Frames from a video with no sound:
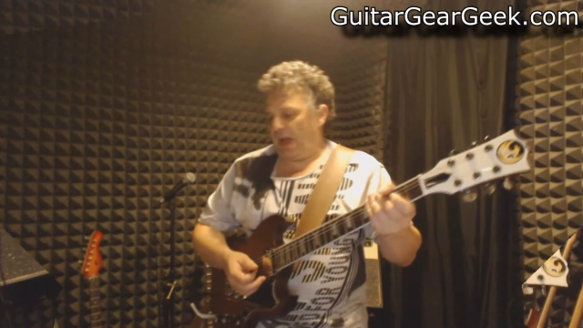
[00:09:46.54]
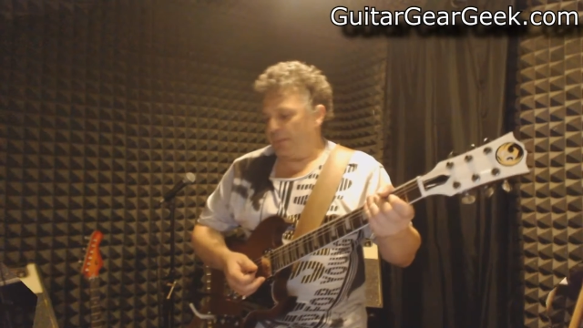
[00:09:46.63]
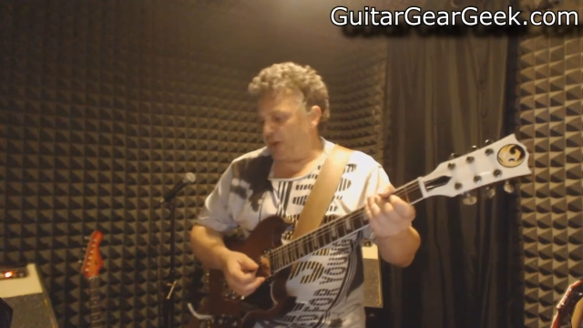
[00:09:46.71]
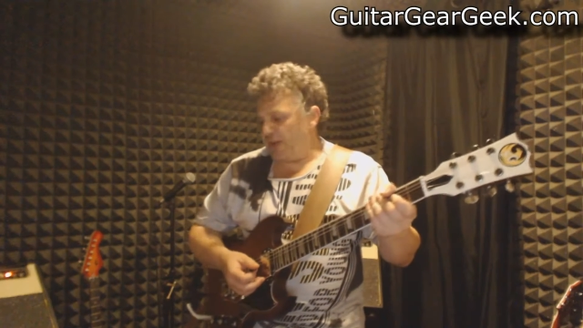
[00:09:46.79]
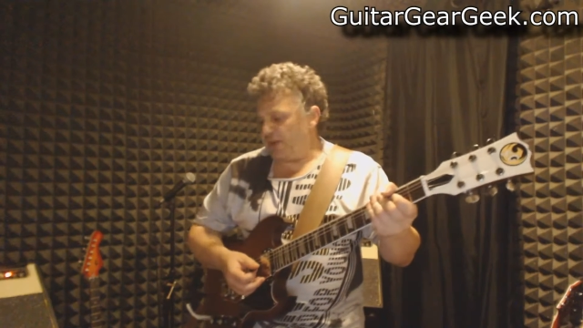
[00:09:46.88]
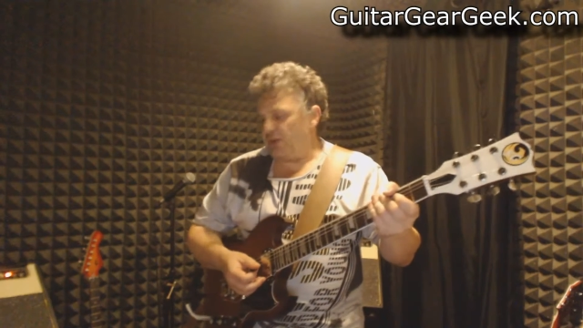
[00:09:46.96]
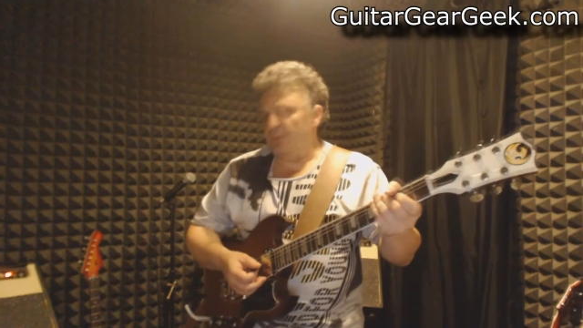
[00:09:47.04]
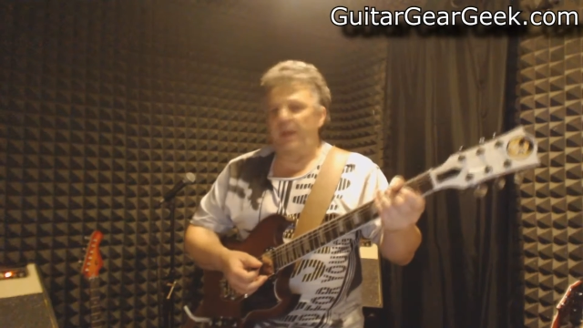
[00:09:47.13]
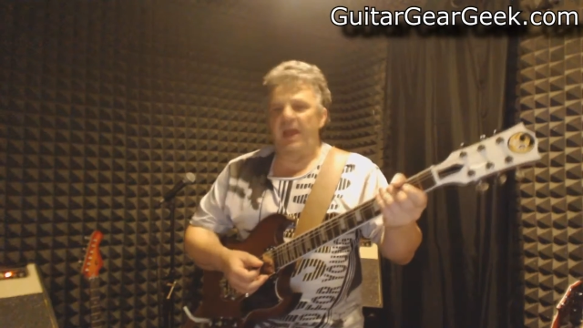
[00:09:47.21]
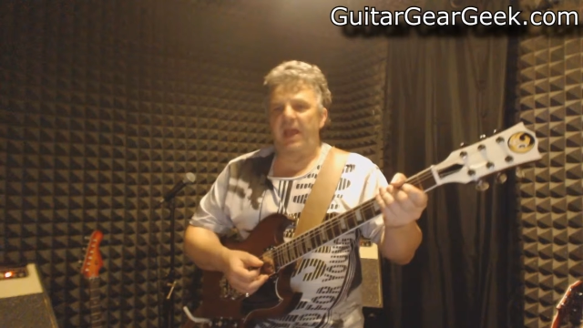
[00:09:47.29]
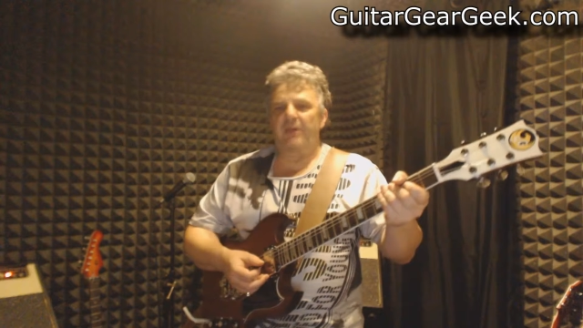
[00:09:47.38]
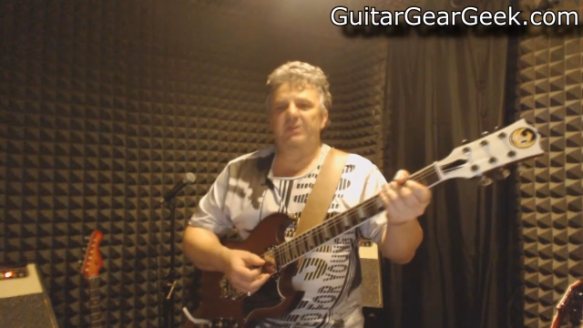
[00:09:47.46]
I'm going to
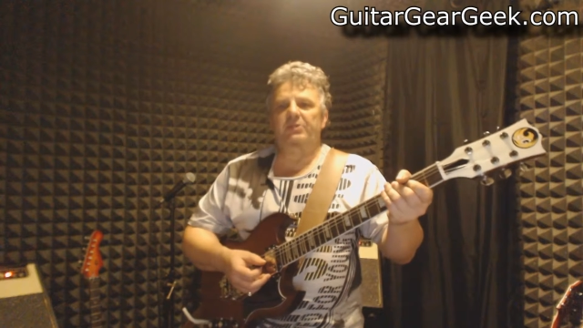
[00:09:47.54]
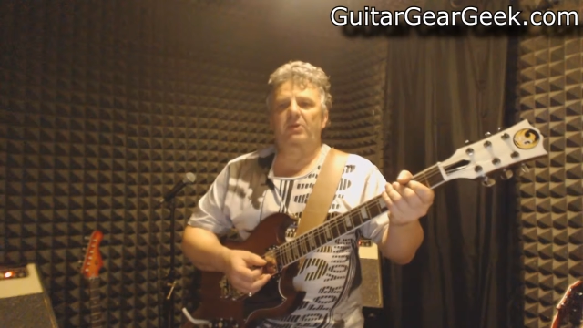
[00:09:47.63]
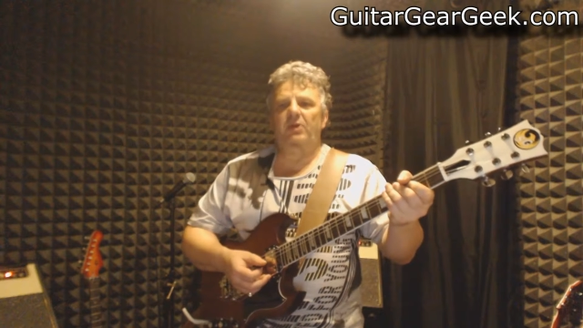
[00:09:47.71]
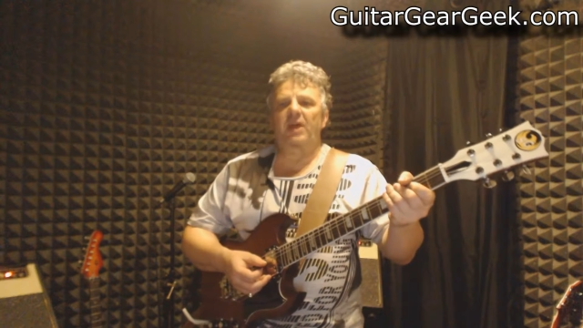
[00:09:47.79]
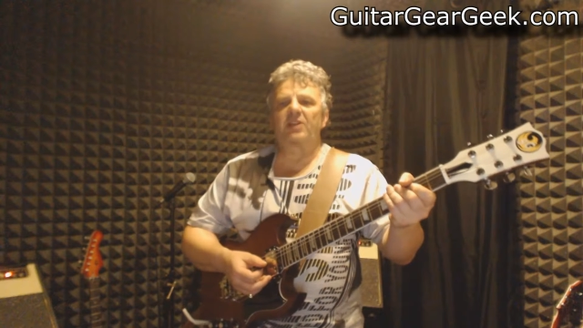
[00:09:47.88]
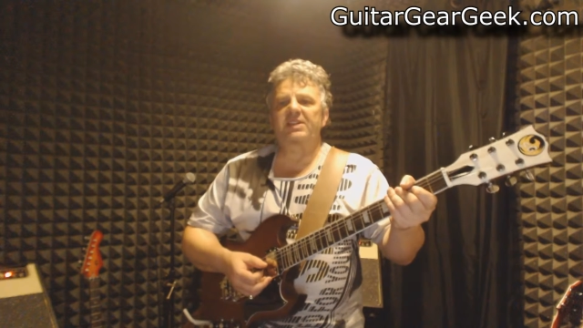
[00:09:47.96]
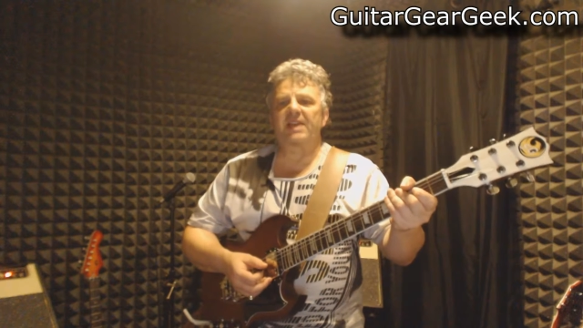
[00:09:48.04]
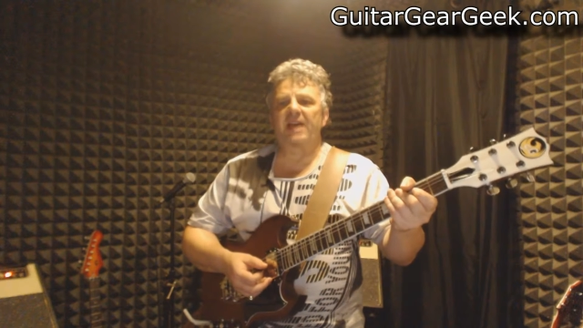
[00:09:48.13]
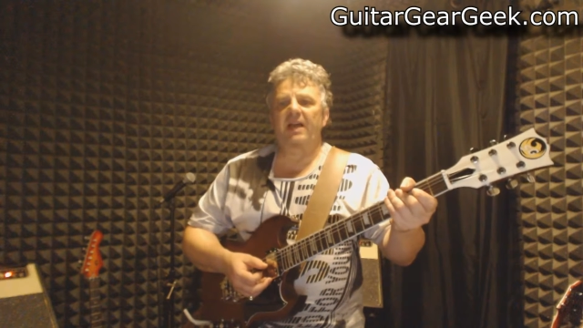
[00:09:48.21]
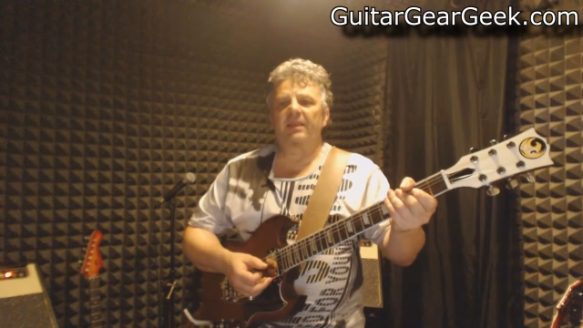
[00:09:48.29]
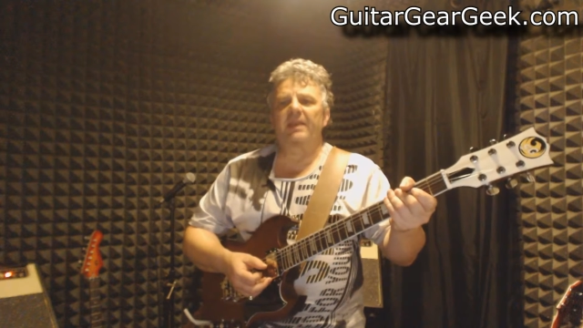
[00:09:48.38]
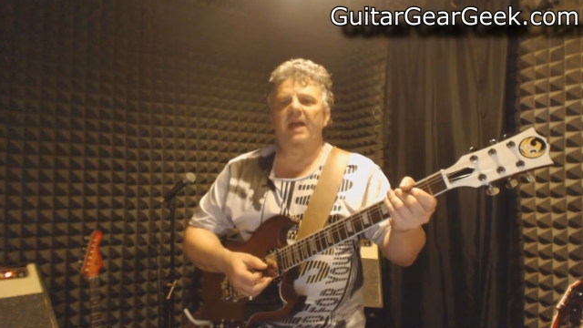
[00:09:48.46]
play with crunch
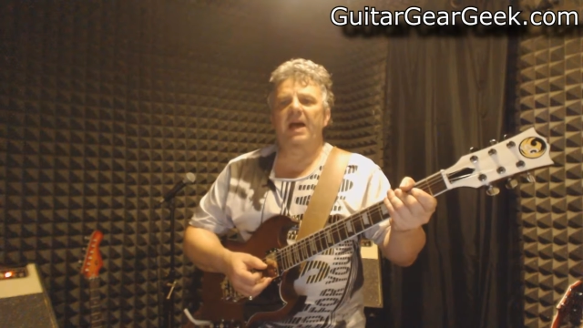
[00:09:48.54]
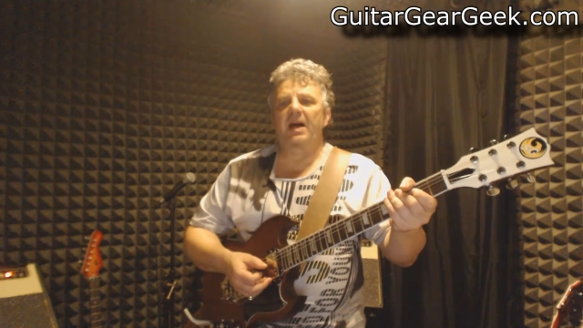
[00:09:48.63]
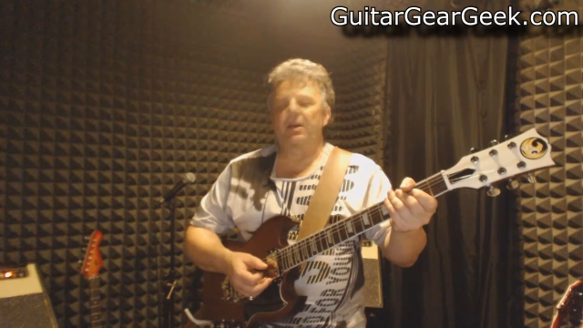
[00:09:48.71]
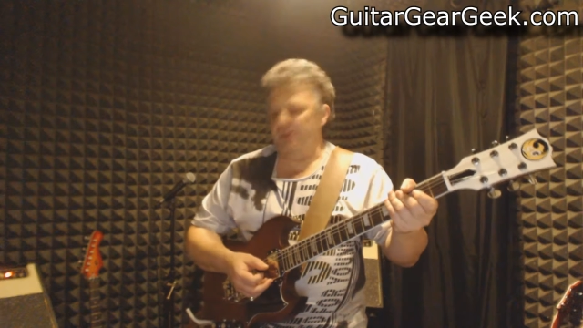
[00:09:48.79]
sound now